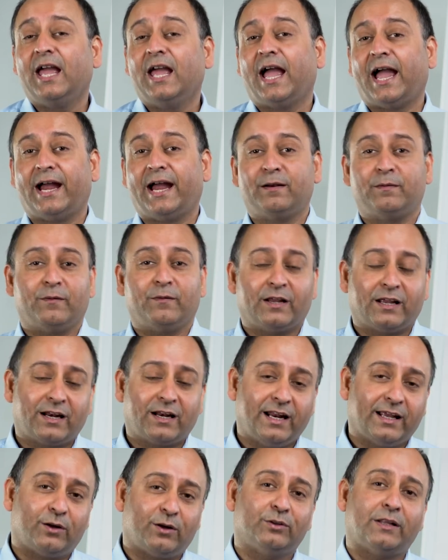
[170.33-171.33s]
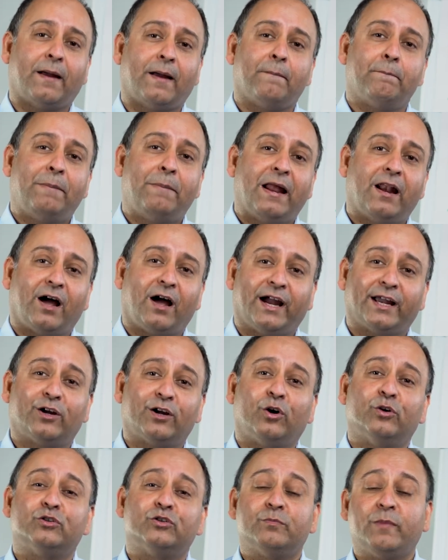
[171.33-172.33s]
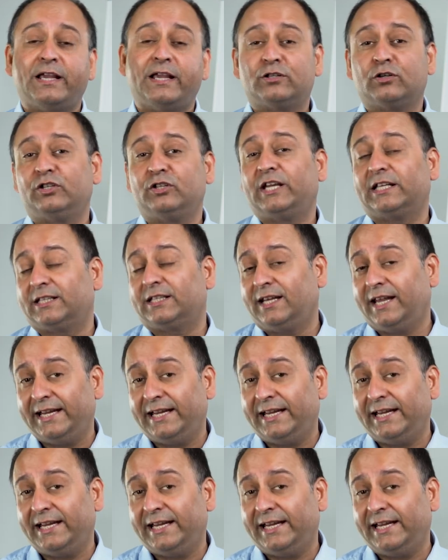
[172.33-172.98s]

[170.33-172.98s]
and click on that bell icon to make sure you get the